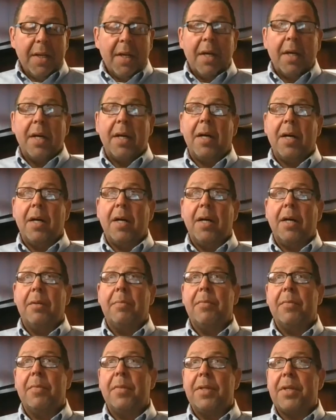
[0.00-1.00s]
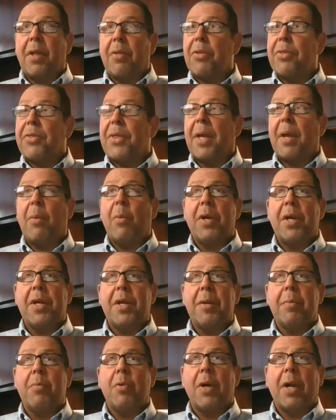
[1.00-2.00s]
Another thing I wanted
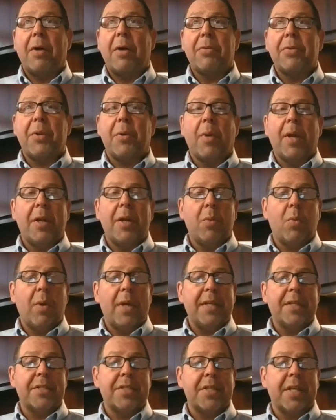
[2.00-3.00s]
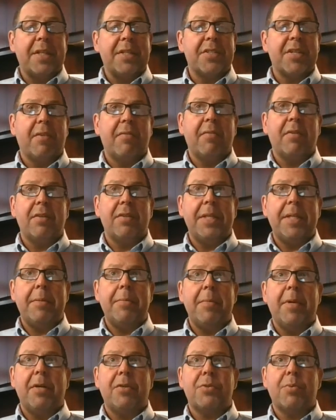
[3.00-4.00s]
to put out there right away is I had several
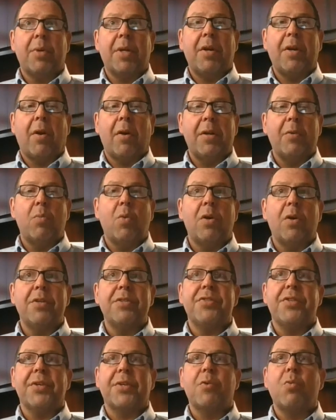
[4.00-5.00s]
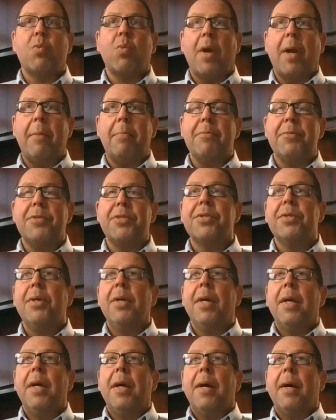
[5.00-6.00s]
emails regarding where's the CREMS
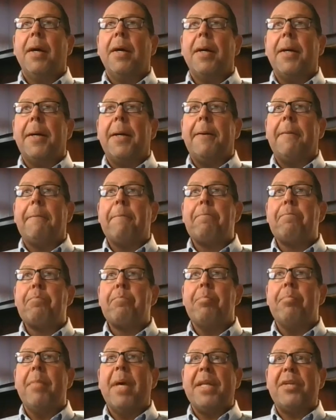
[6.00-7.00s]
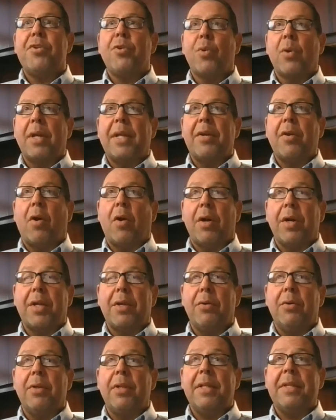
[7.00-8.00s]
mentoring
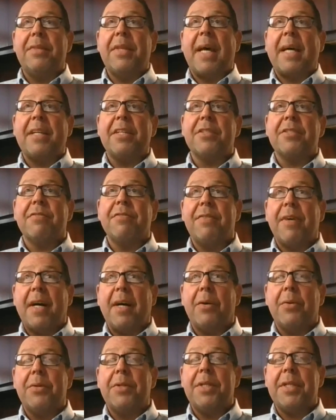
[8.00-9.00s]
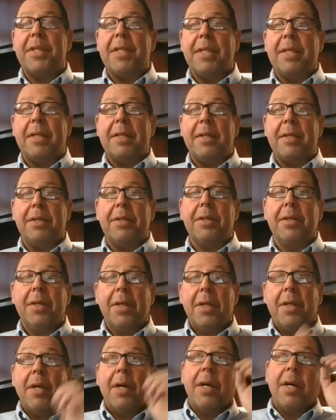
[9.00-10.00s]
article, and that is found in
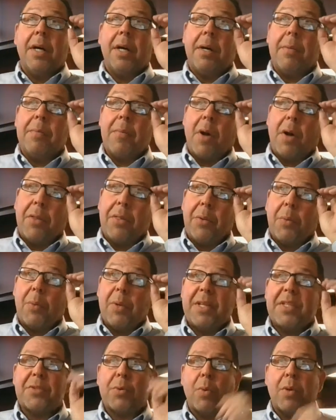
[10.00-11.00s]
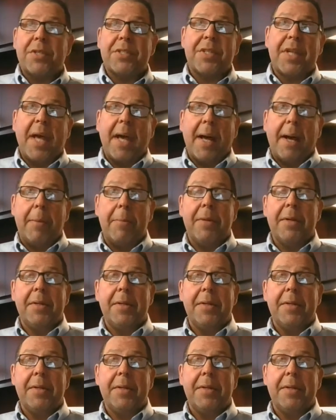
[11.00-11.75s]
on the resource tab